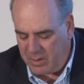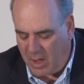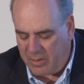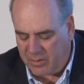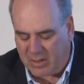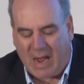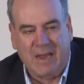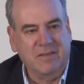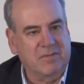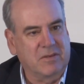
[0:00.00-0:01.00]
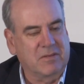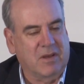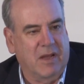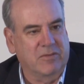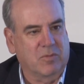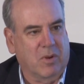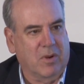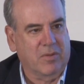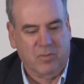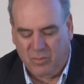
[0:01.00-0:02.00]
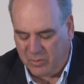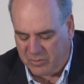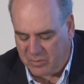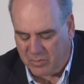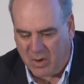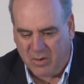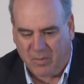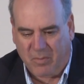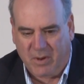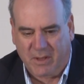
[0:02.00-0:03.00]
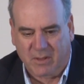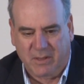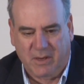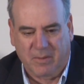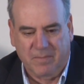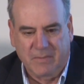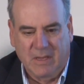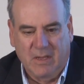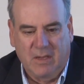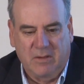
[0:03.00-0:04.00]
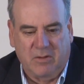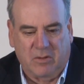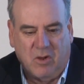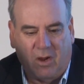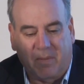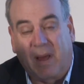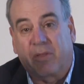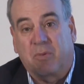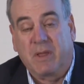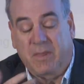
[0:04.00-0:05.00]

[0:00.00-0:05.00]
other kinds of designs where the rules of the road are pretty clear. So I'll talk about three